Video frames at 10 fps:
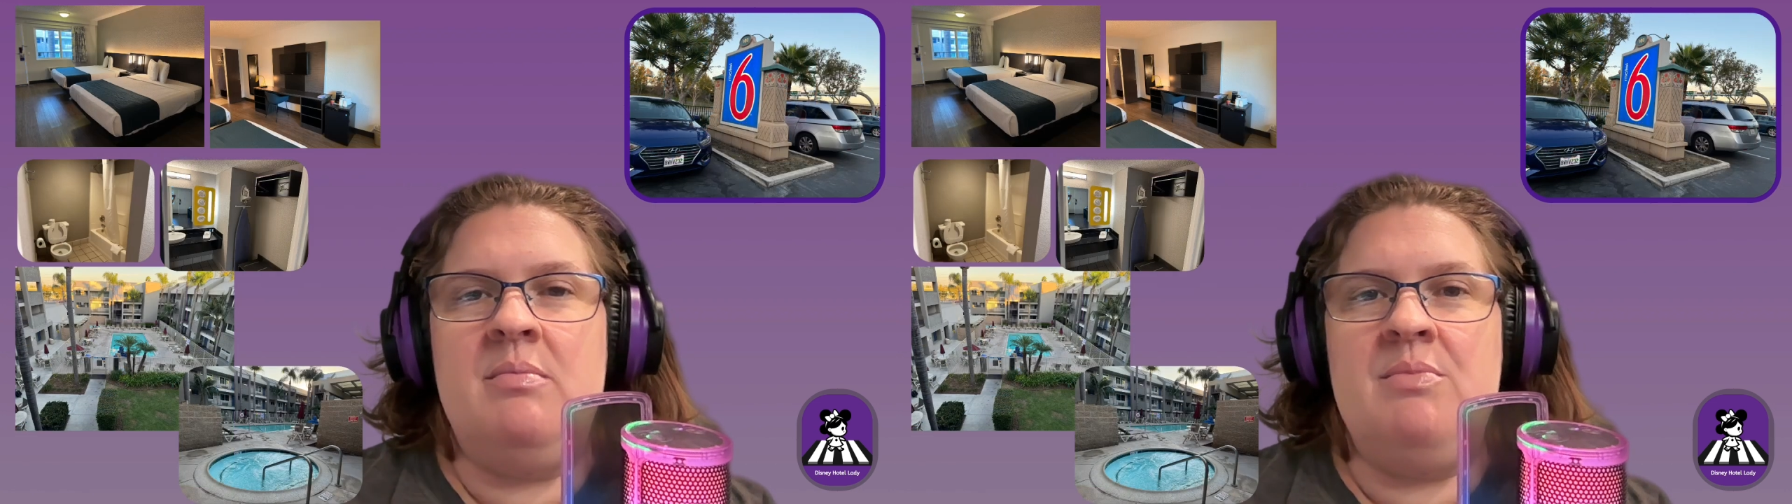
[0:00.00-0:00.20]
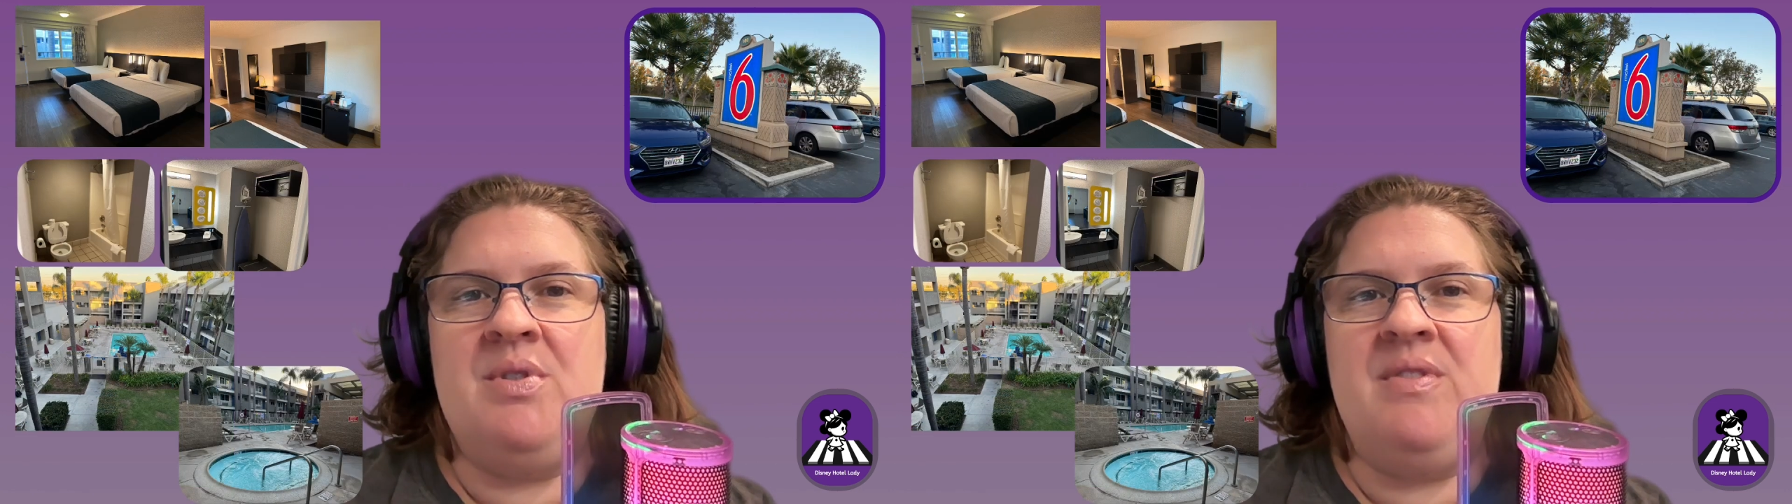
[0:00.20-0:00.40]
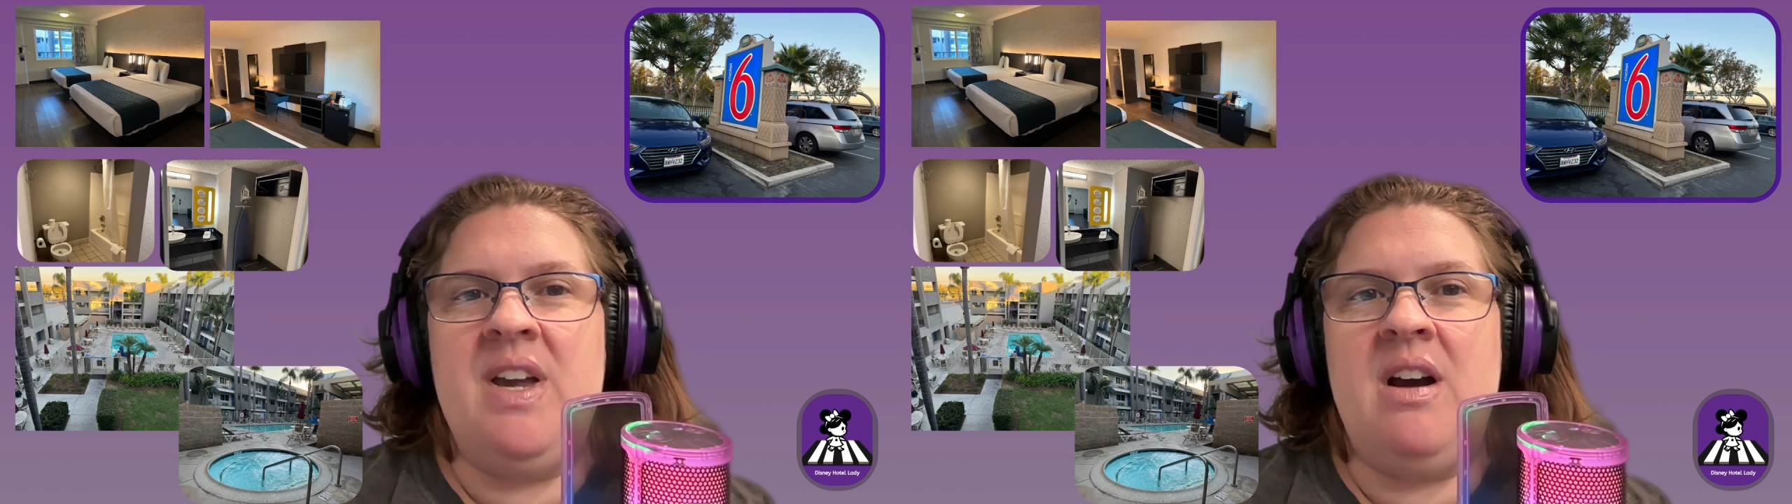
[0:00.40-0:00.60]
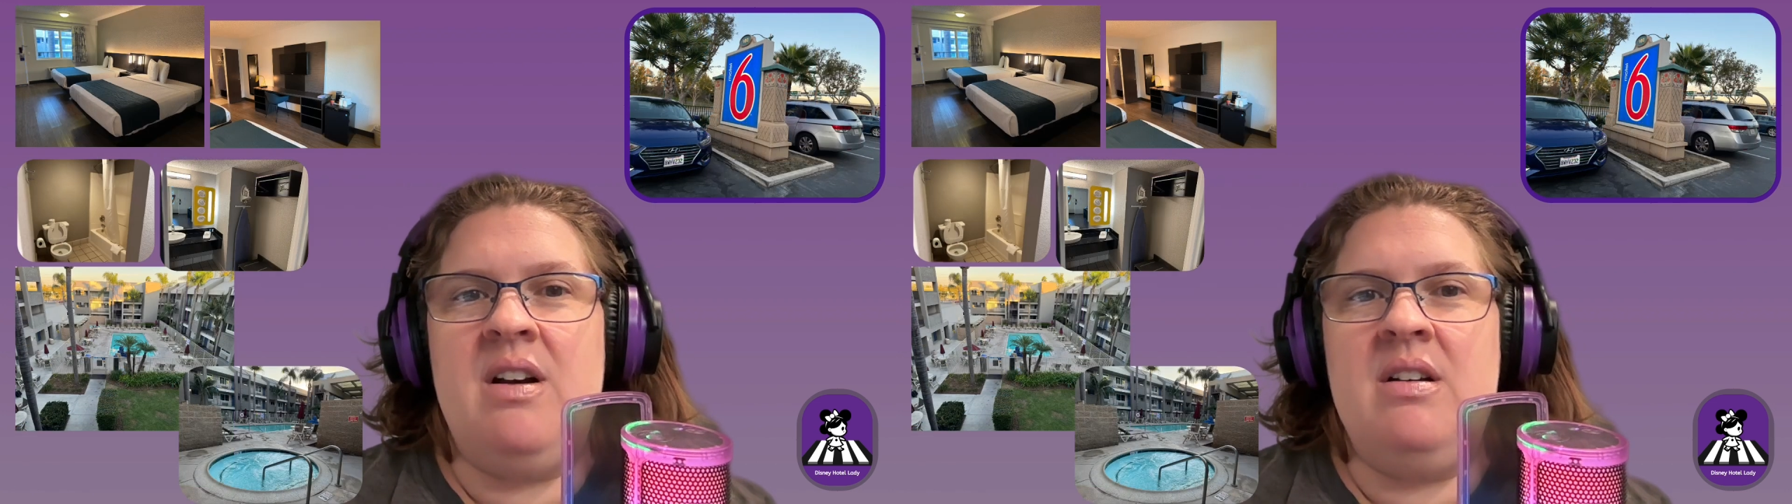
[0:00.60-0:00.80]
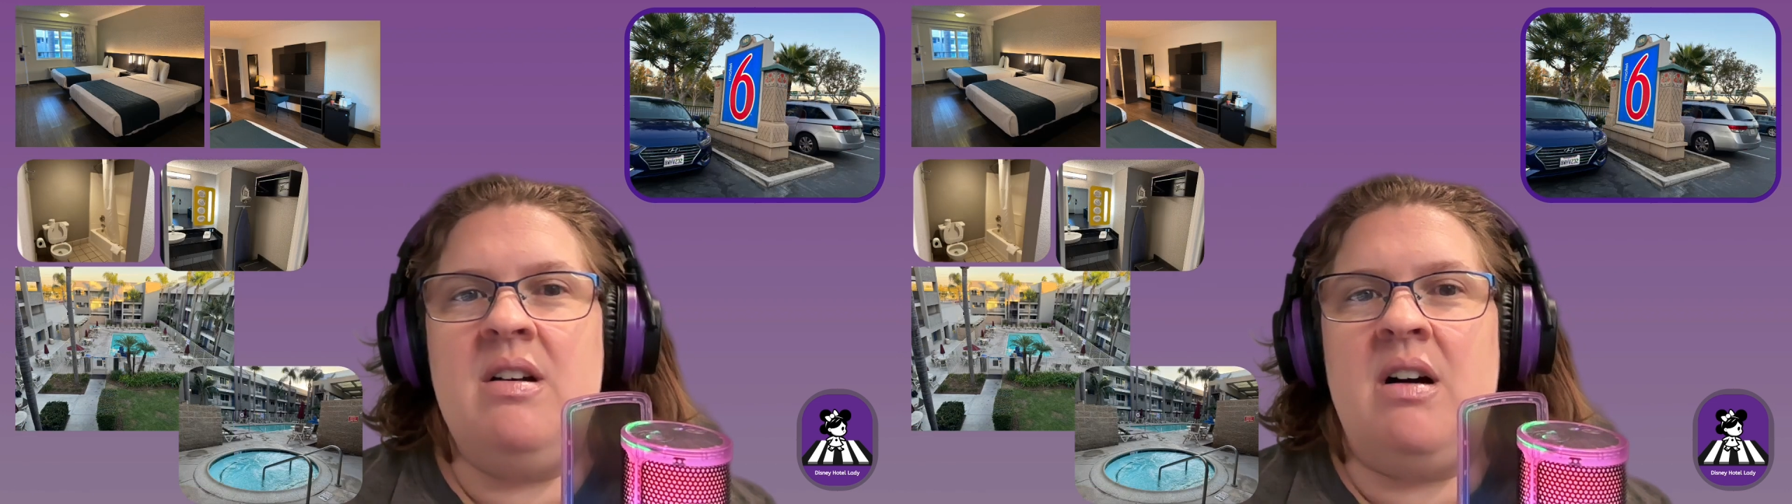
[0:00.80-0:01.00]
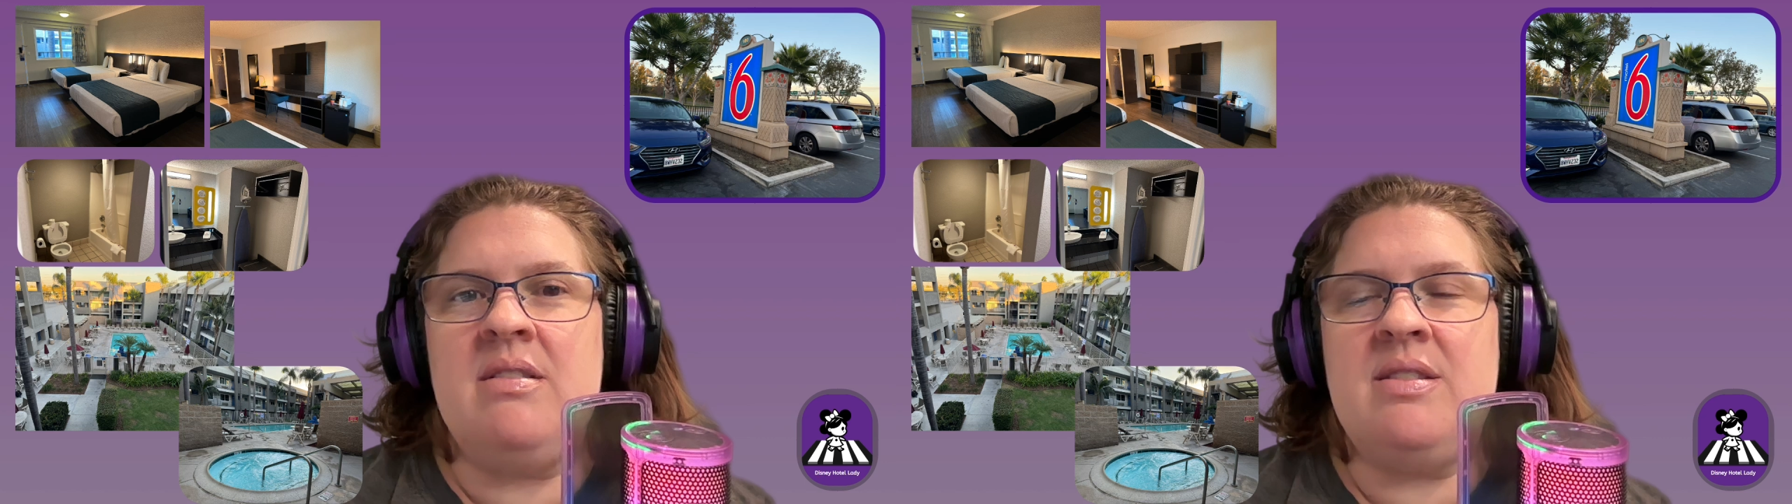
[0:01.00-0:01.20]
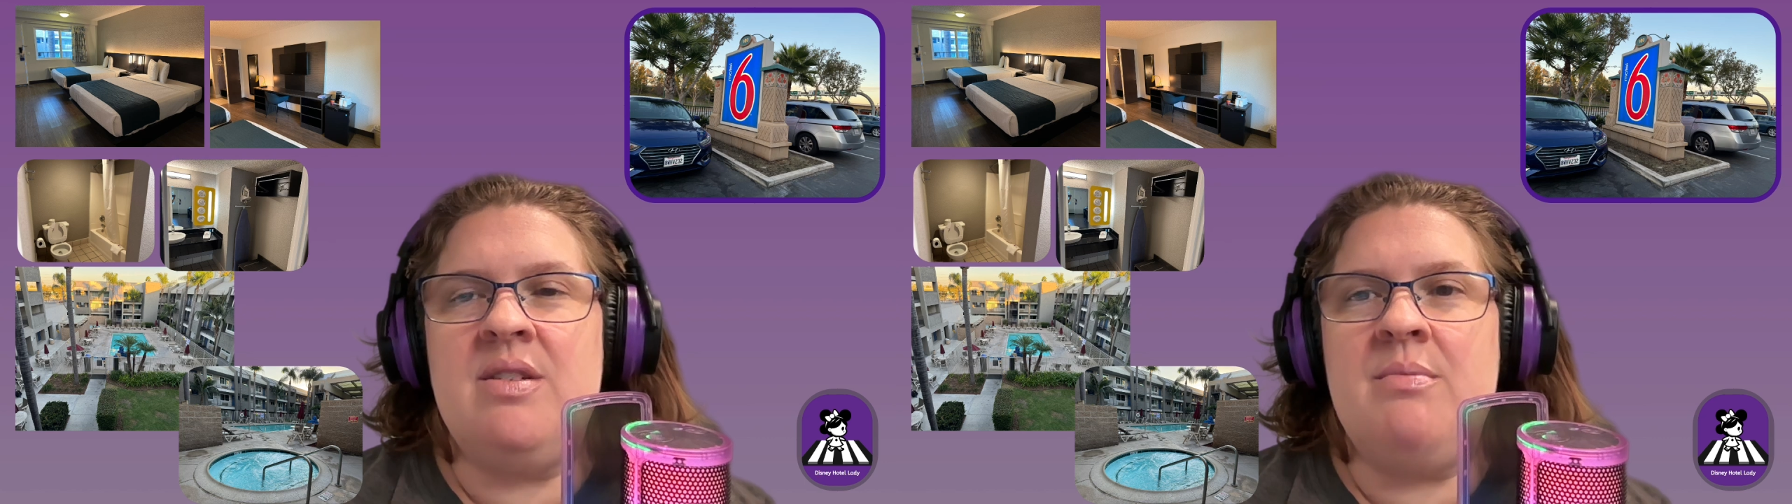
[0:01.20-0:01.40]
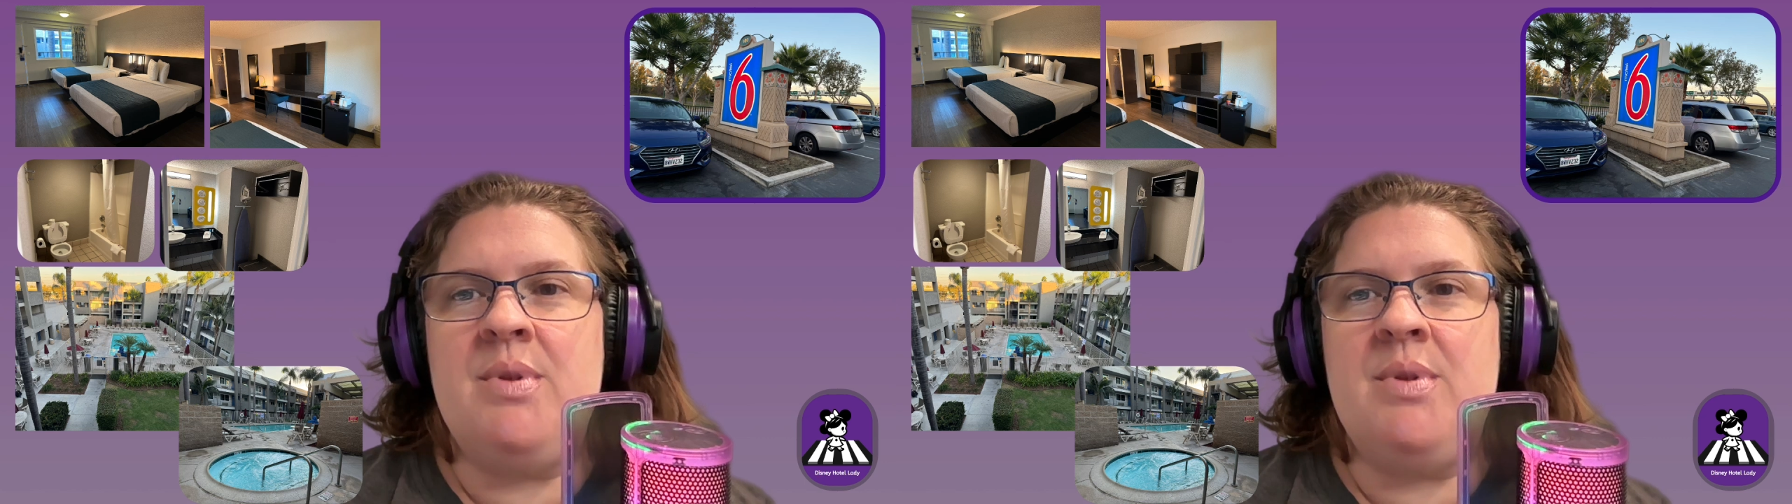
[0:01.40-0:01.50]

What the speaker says: Moving on, also